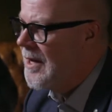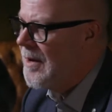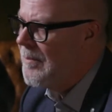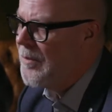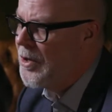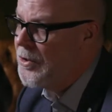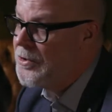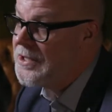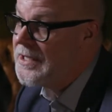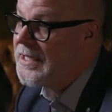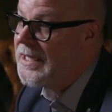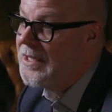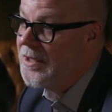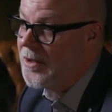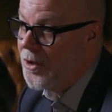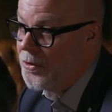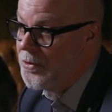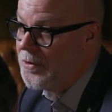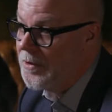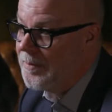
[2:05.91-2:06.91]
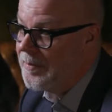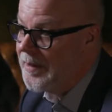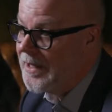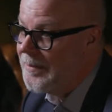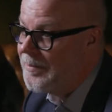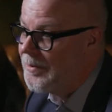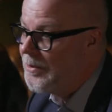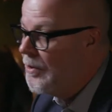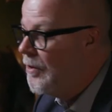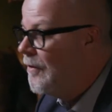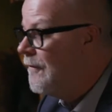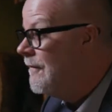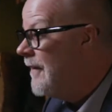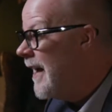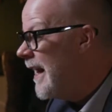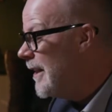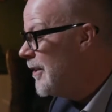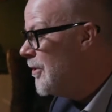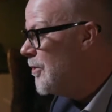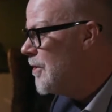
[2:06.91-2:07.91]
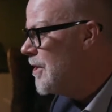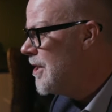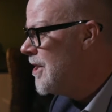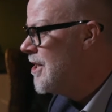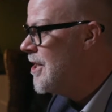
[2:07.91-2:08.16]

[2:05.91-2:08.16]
mostly local people who valued